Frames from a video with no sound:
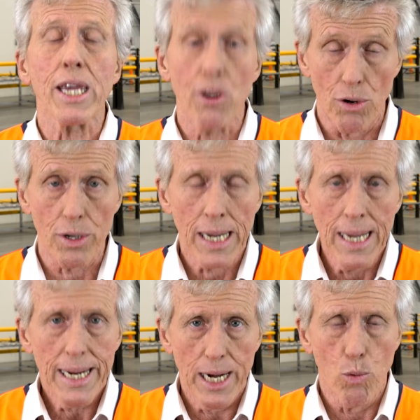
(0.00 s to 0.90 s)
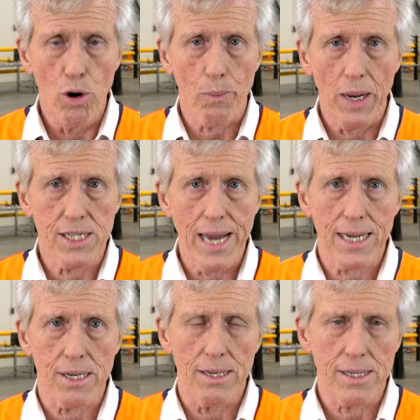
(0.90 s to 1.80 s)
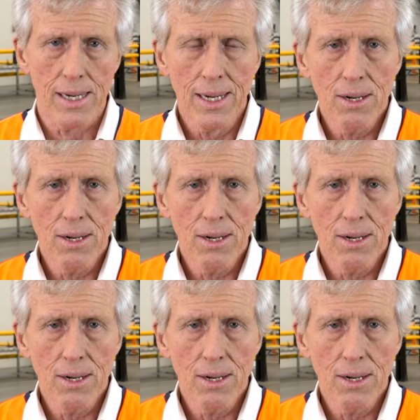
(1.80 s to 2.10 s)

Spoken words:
killed in workplace accidents.